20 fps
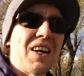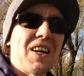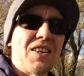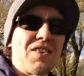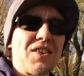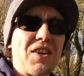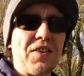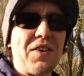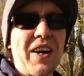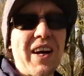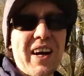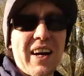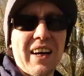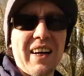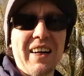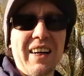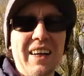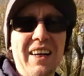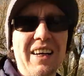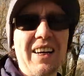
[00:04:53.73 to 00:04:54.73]
So yeah,
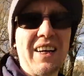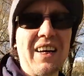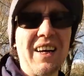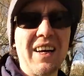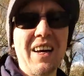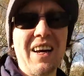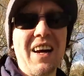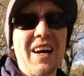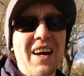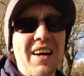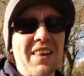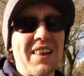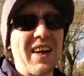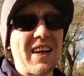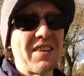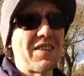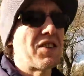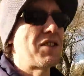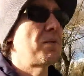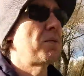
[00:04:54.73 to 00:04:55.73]

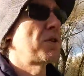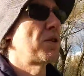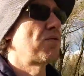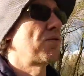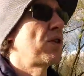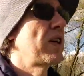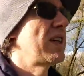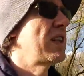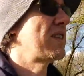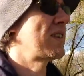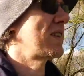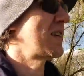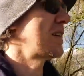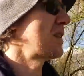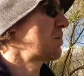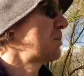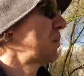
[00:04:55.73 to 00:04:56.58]
that's some of the reasonings